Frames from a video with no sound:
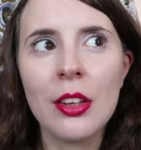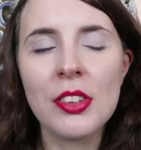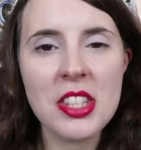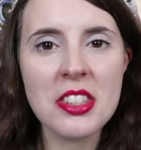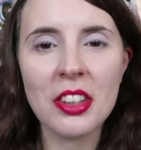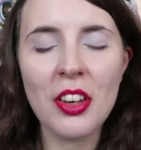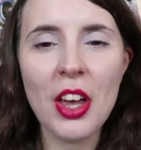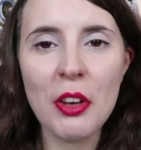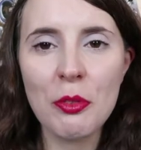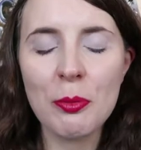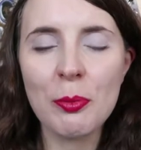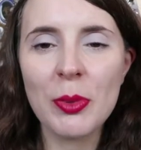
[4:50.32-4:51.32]
does
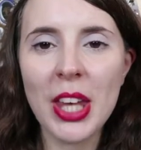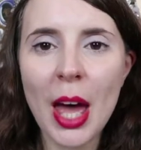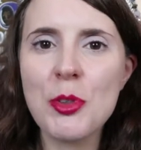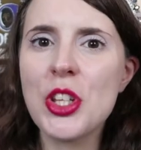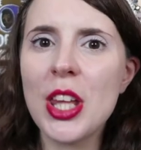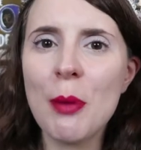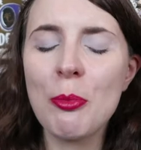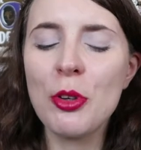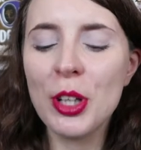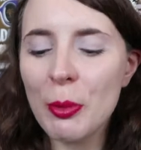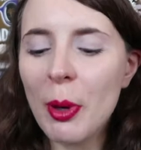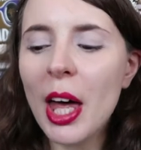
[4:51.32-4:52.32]
kind of capture that
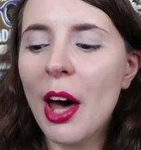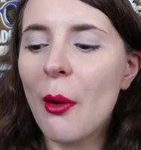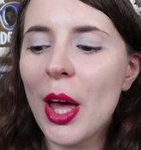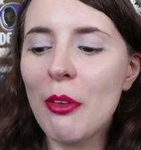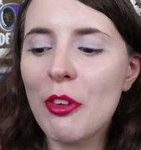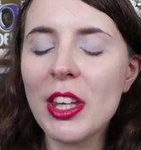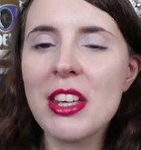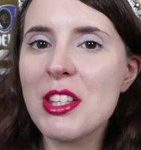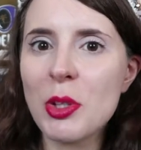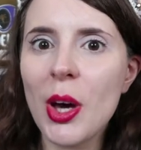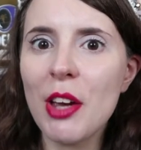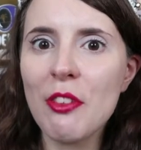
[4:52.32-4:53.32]
pretty well. I think
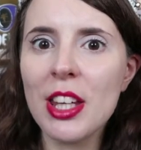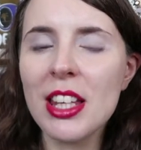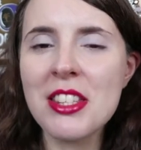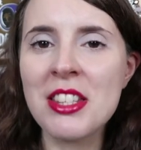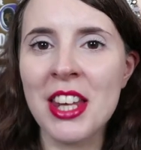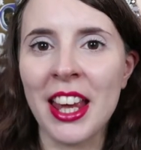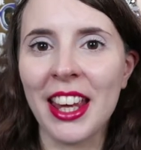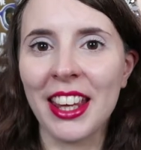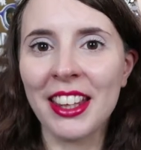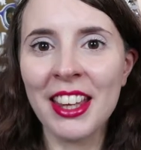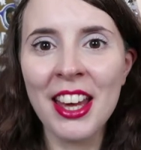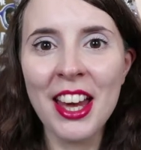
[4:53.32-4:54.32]
it's quite realistic,